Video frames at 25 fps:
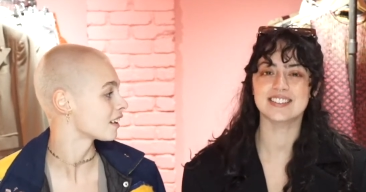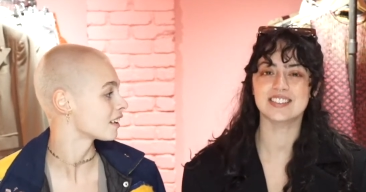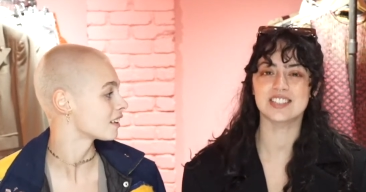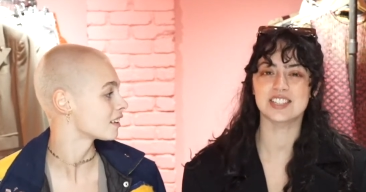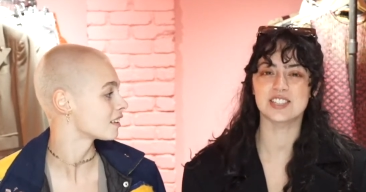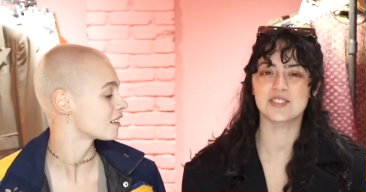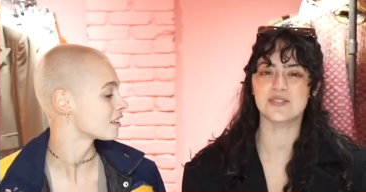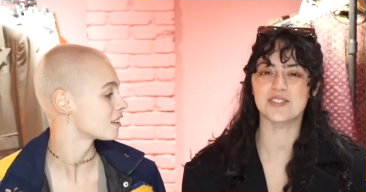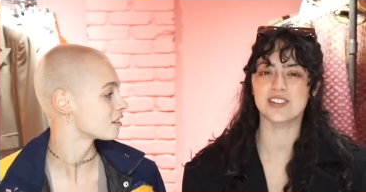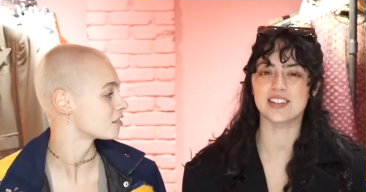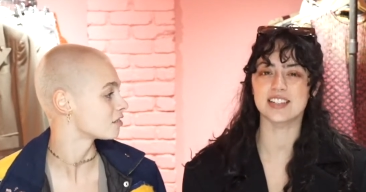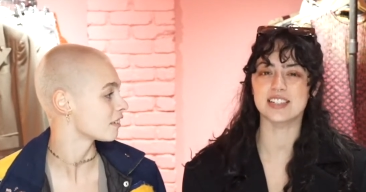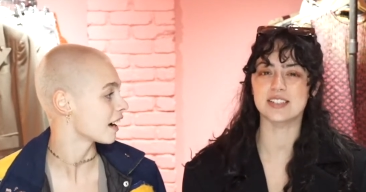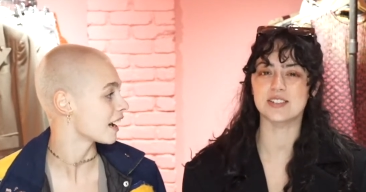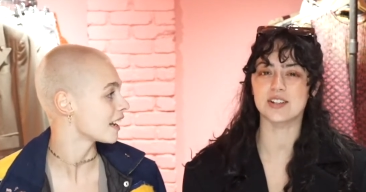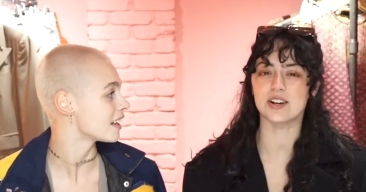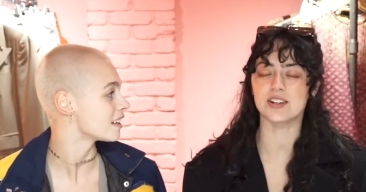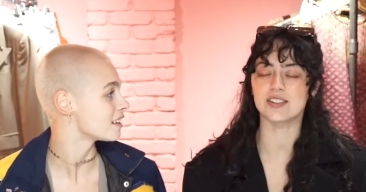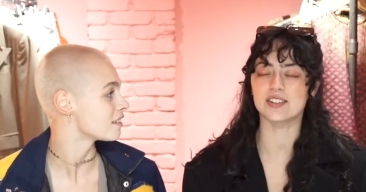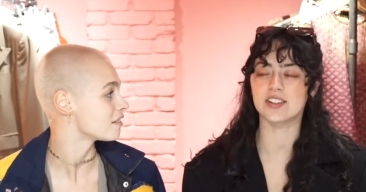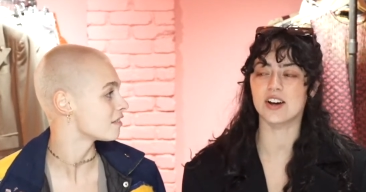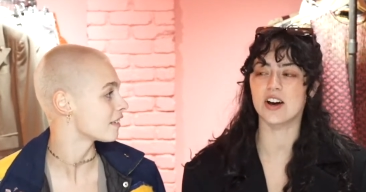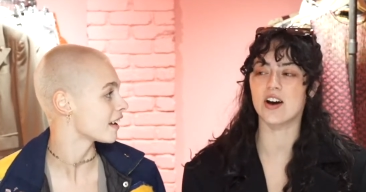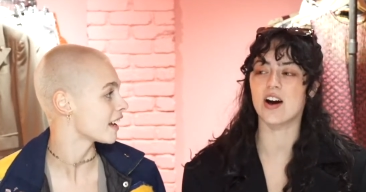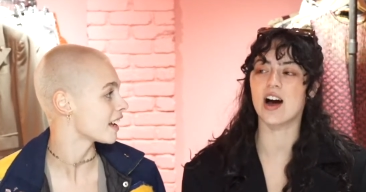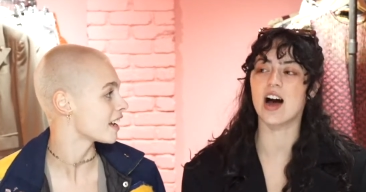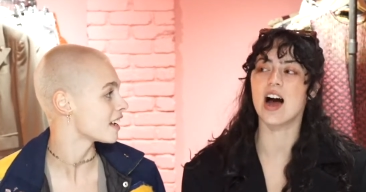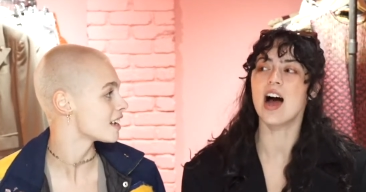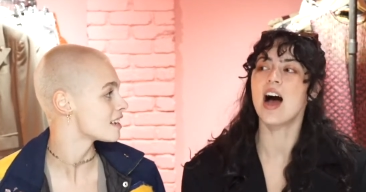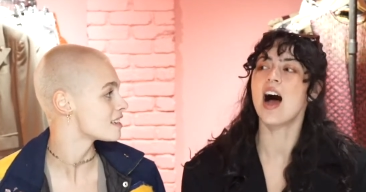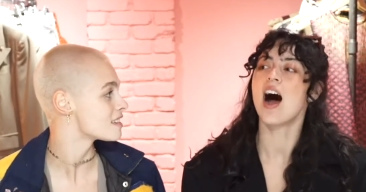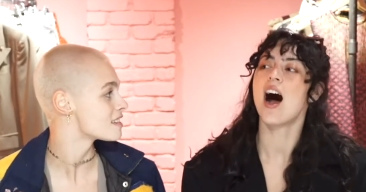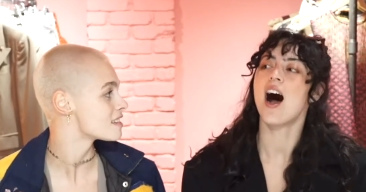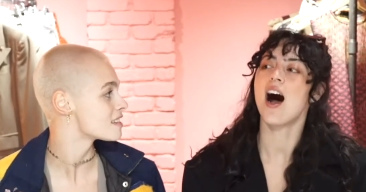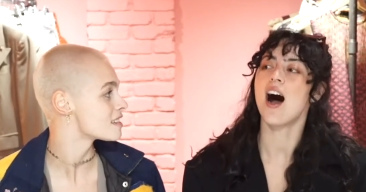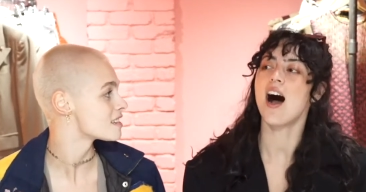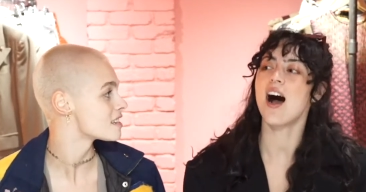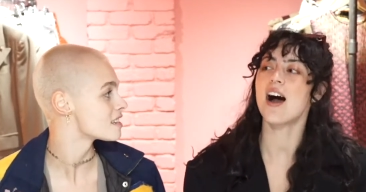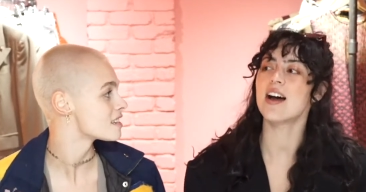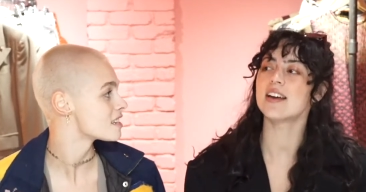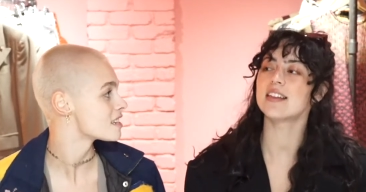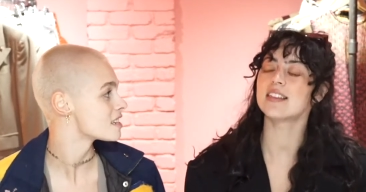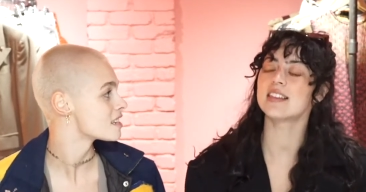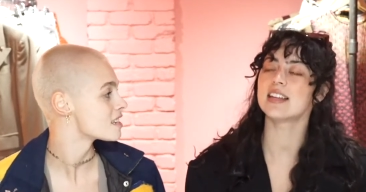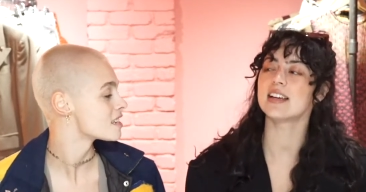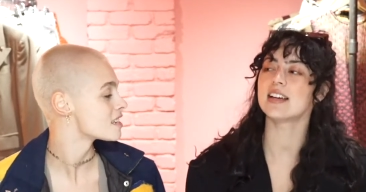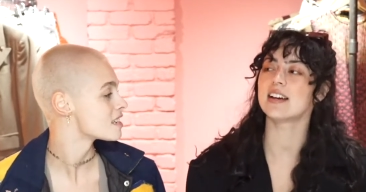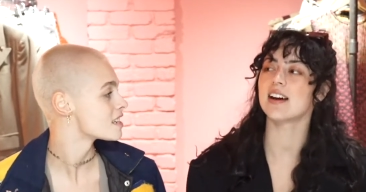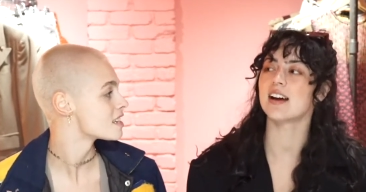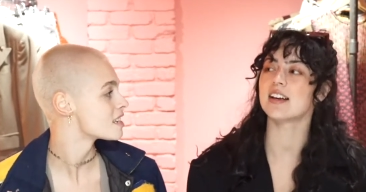Speaker 1: just feeling dolled up. I
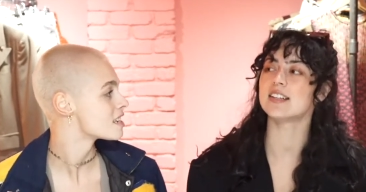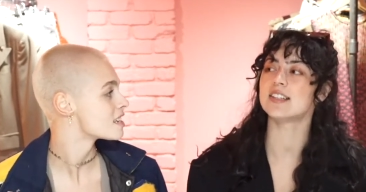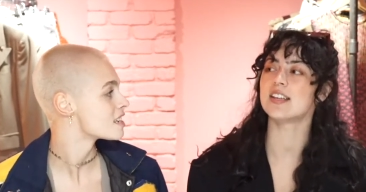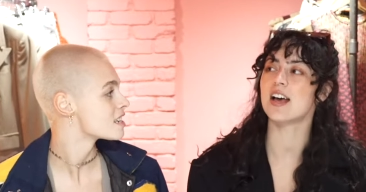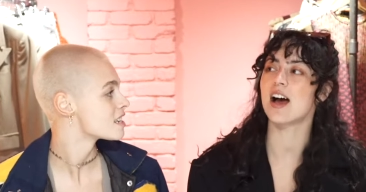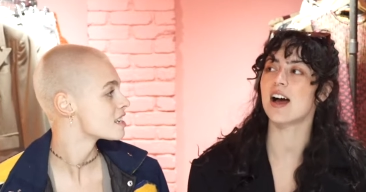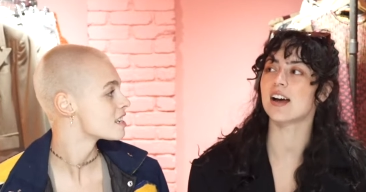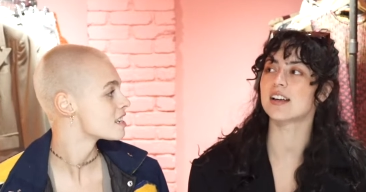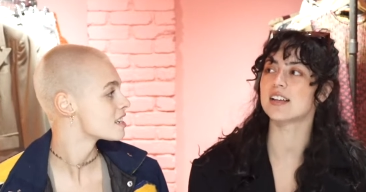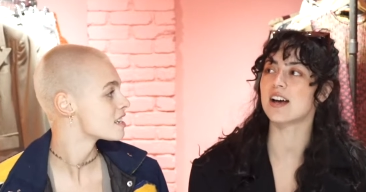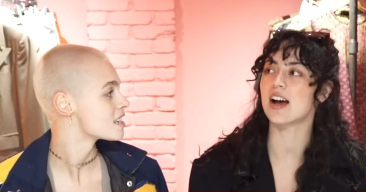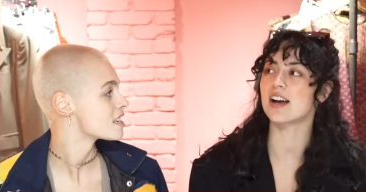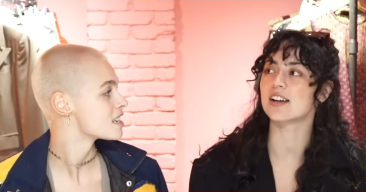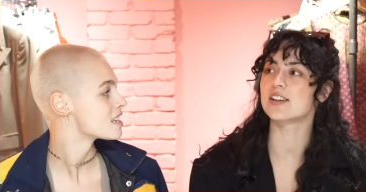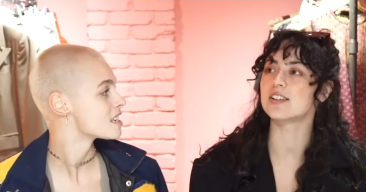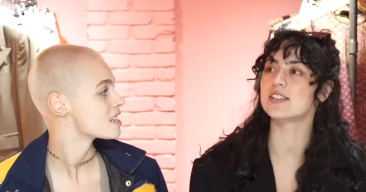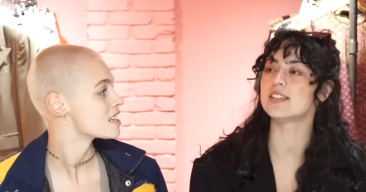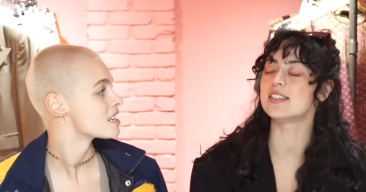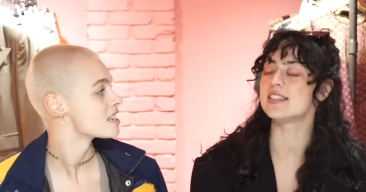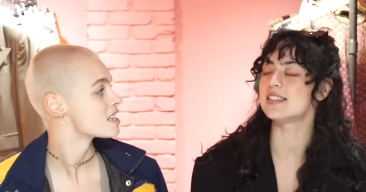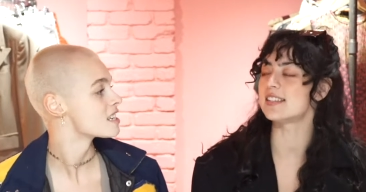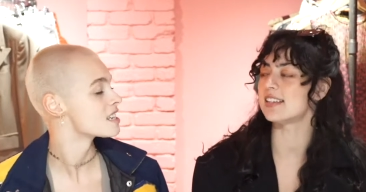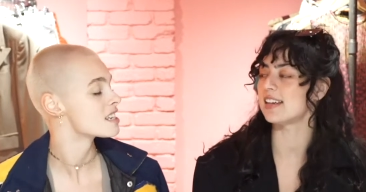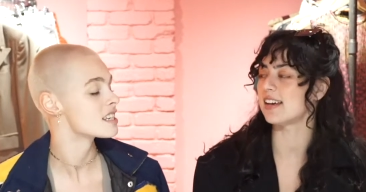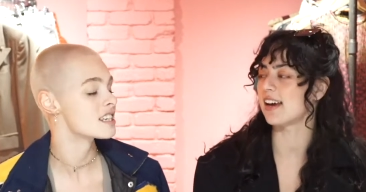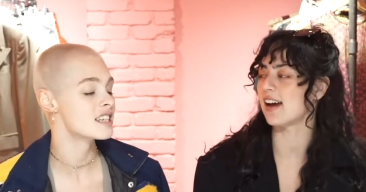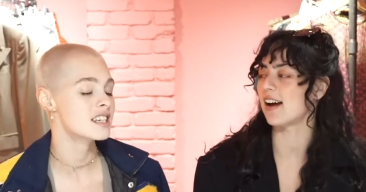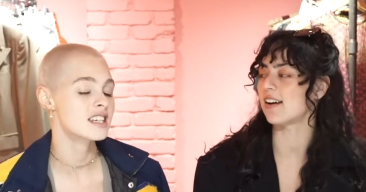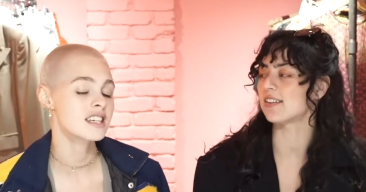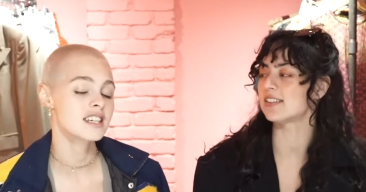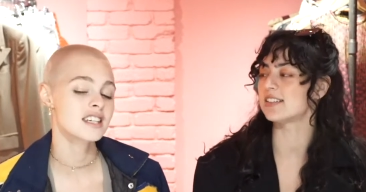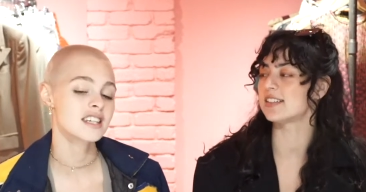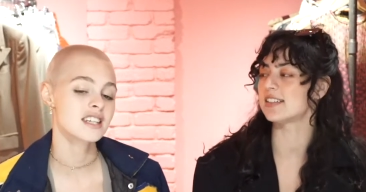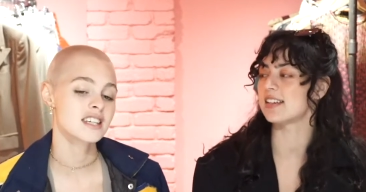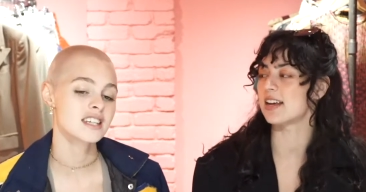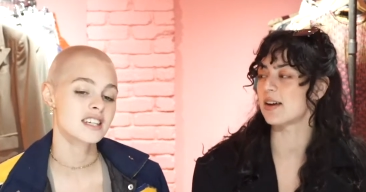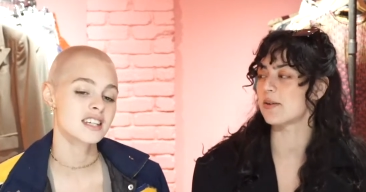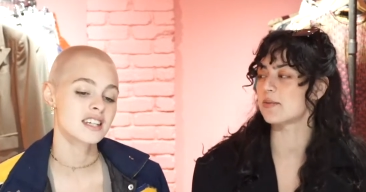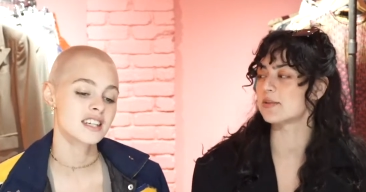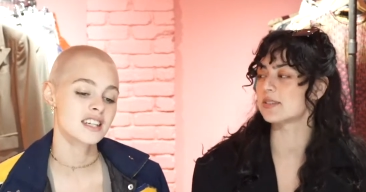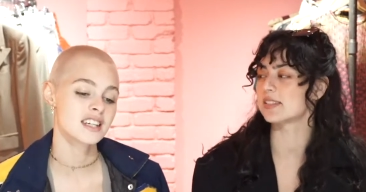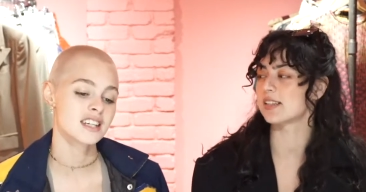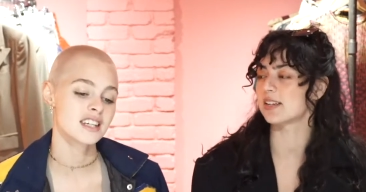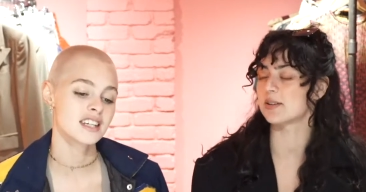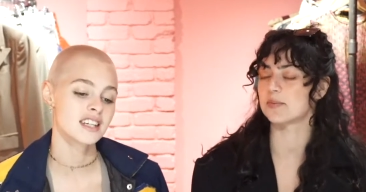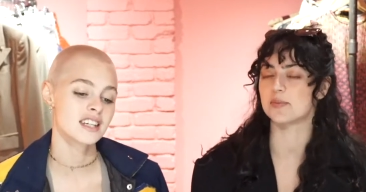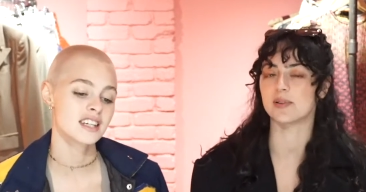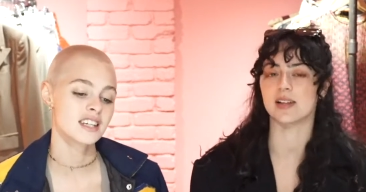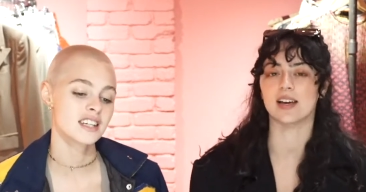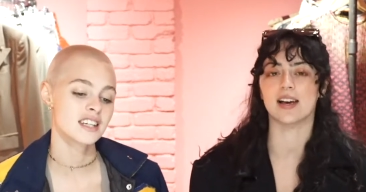think I, I, I could see how today was
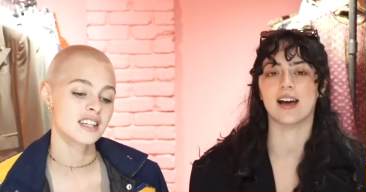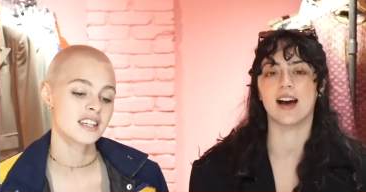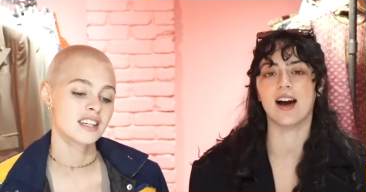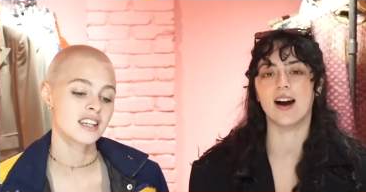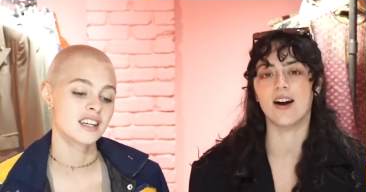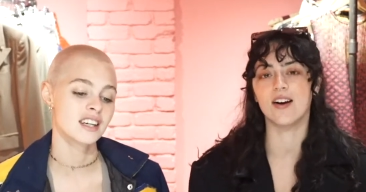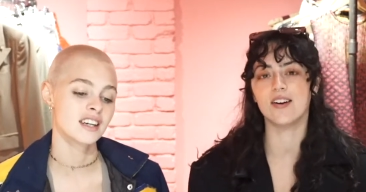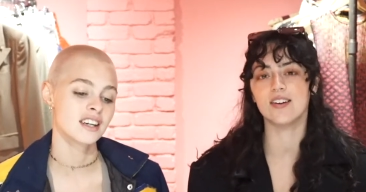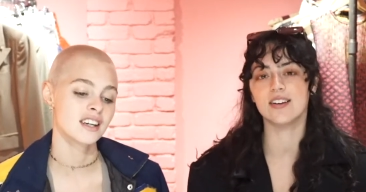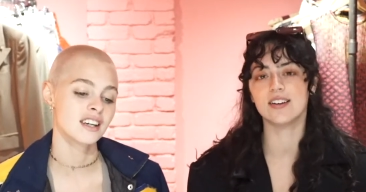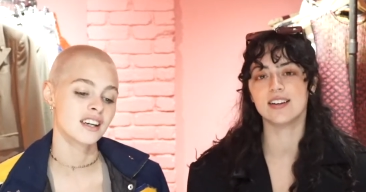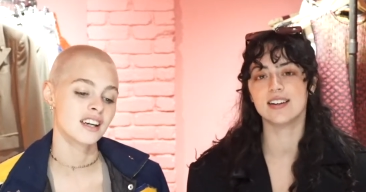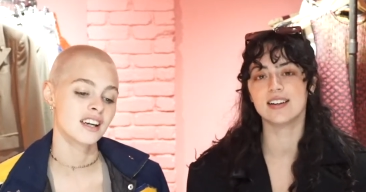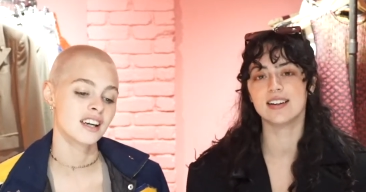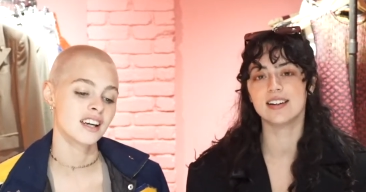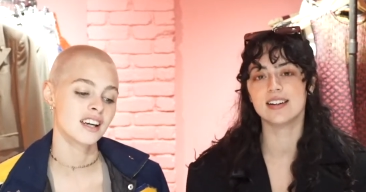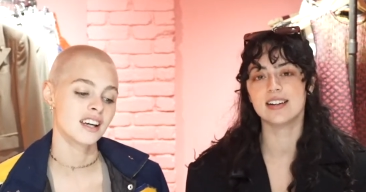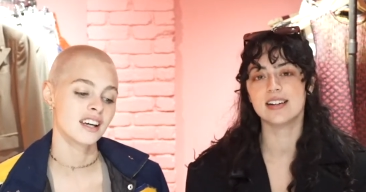going to play out